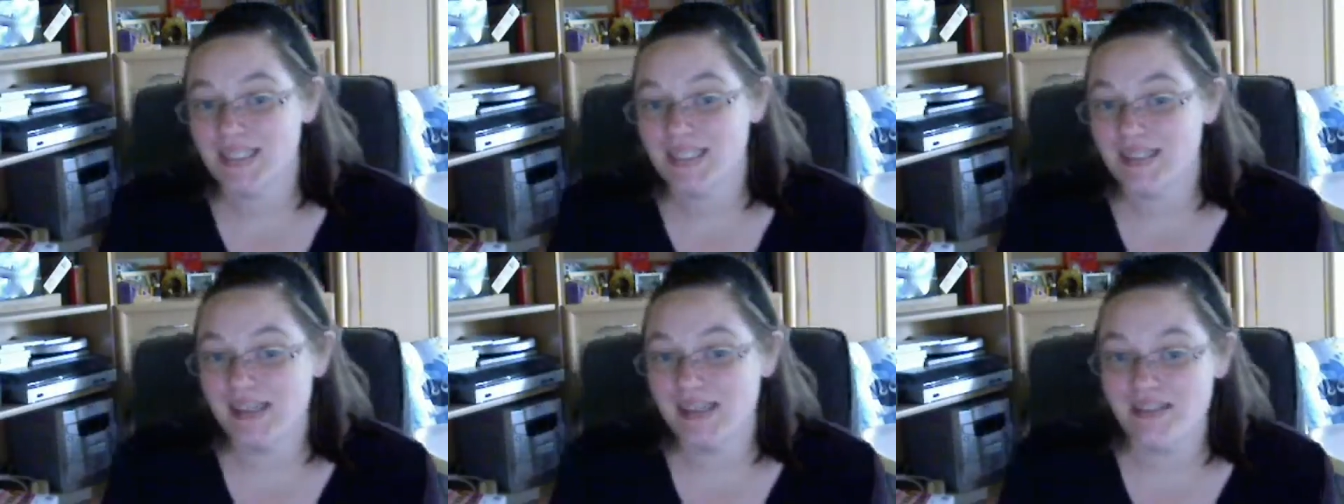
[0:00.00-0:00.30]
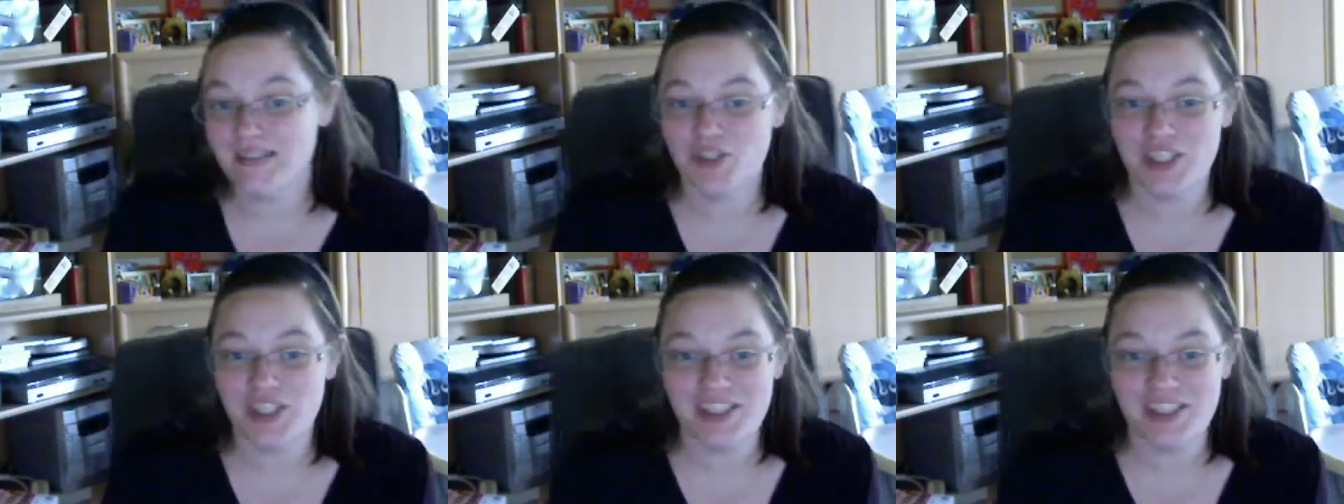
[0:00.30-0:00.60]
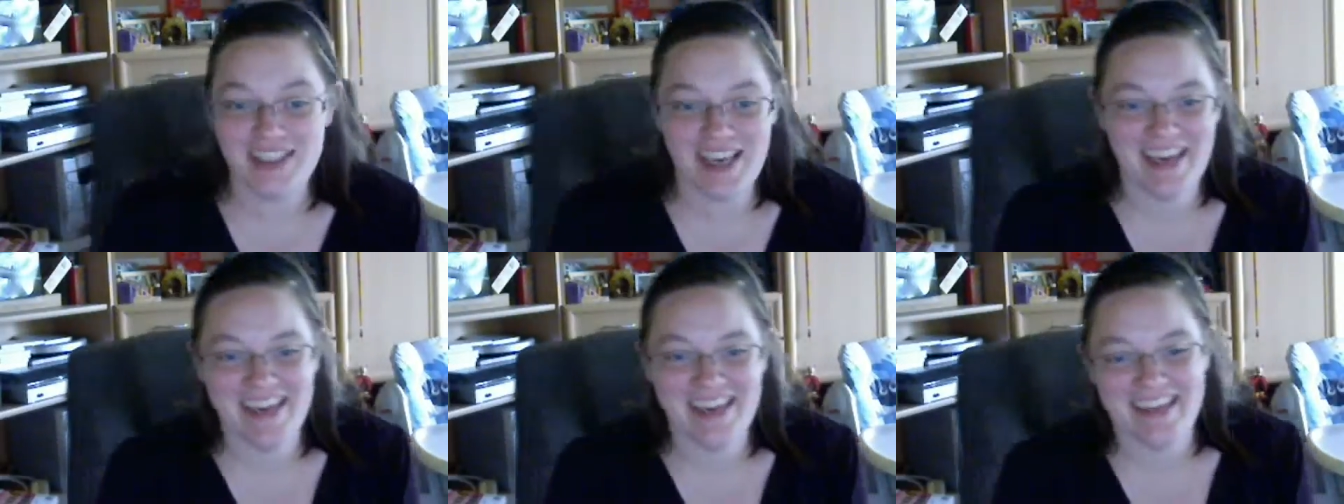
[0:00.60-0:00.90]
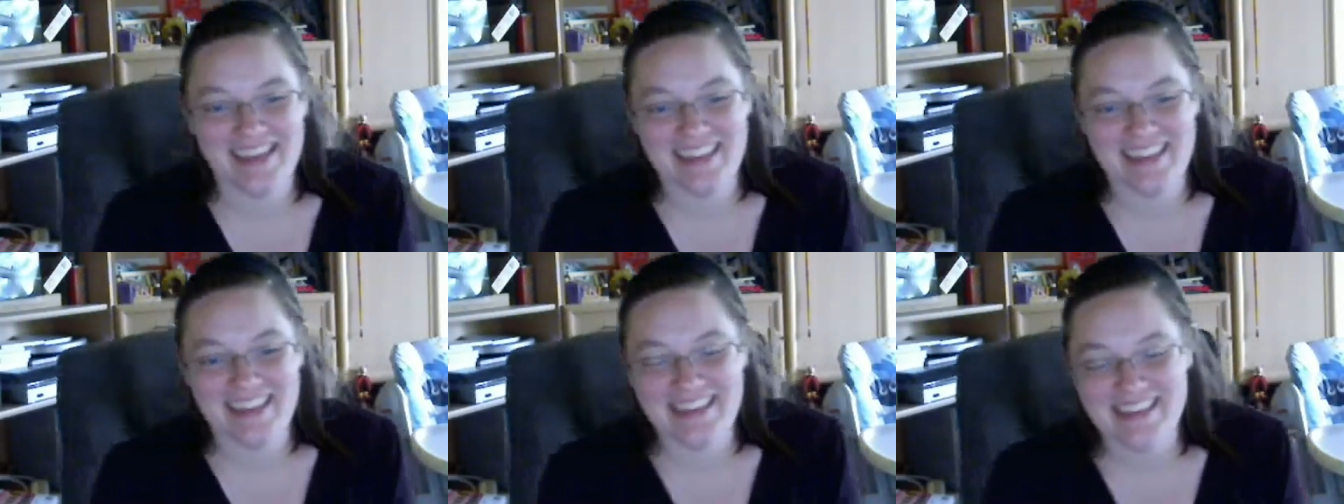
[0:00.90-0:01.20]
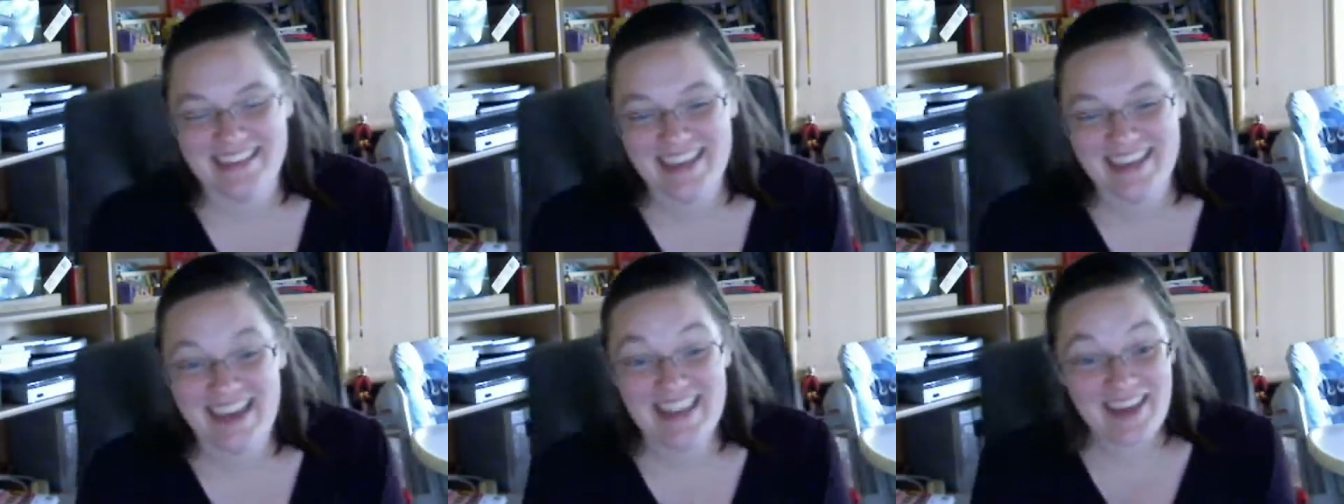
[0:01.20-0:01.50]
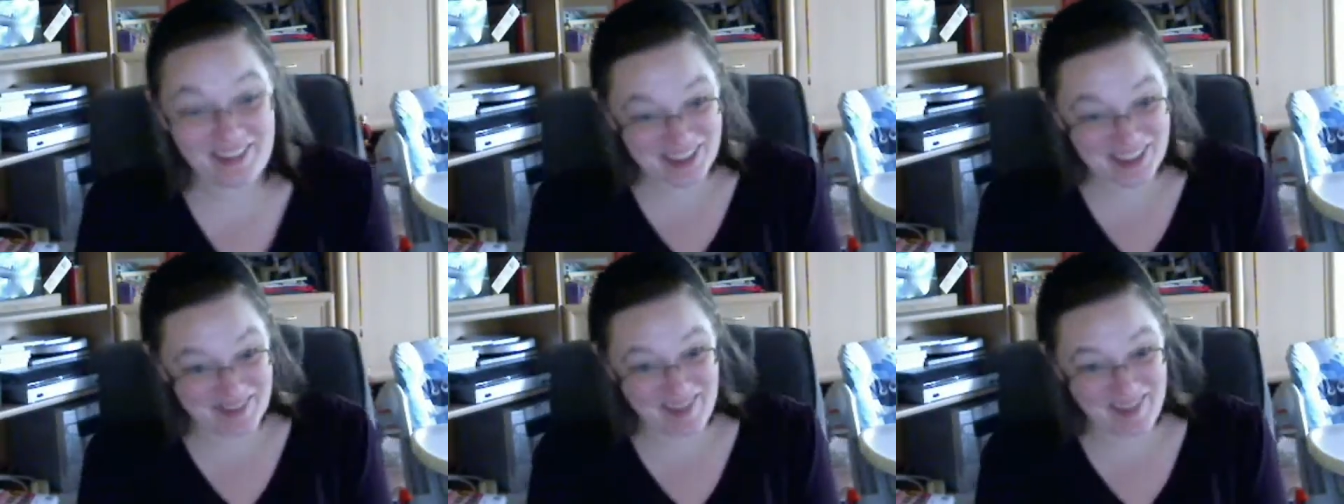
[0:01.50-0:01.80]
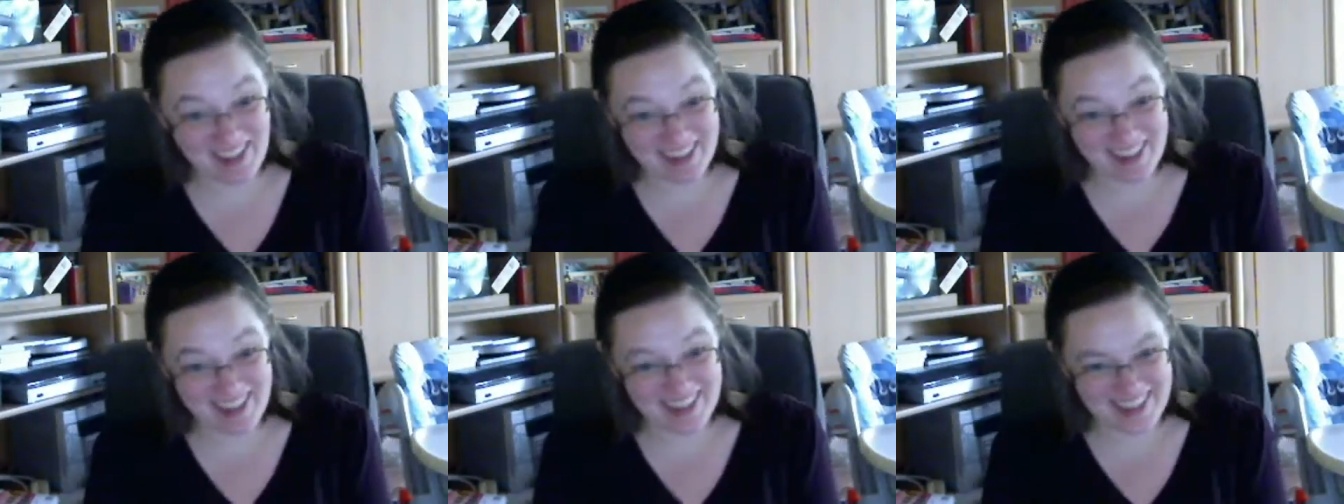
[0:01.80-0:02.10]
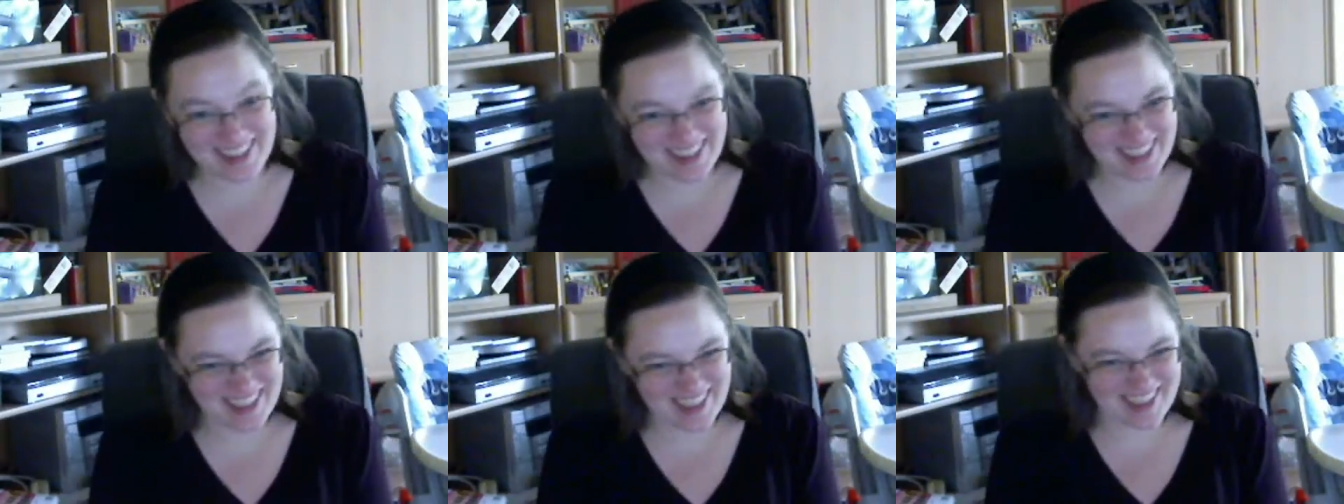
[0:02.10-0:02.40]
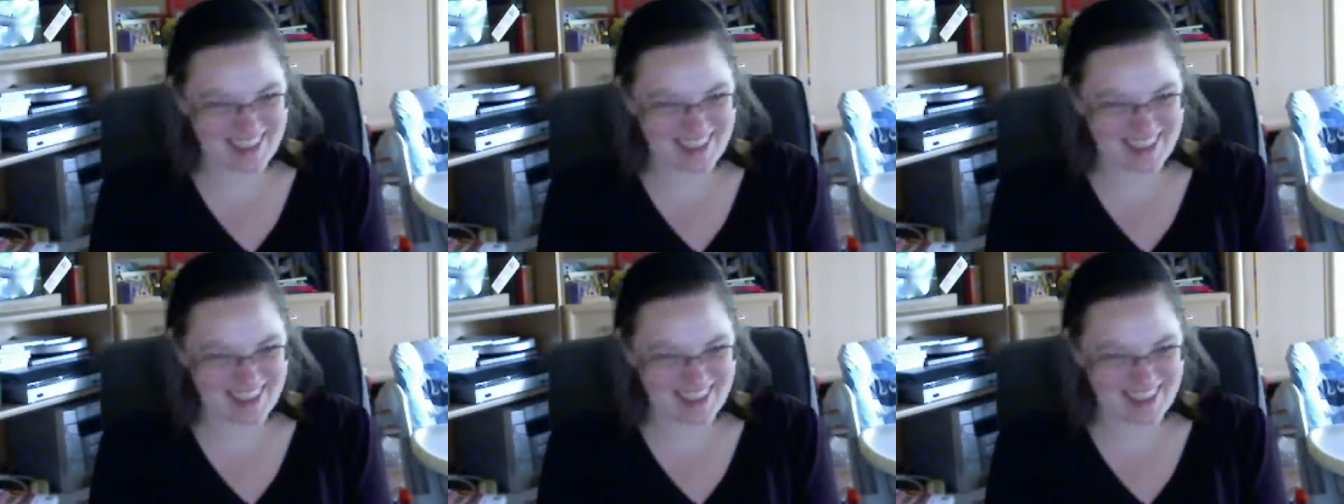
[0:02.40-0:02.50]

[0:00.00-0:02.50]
a slice of cheesecake, and that was my lunch.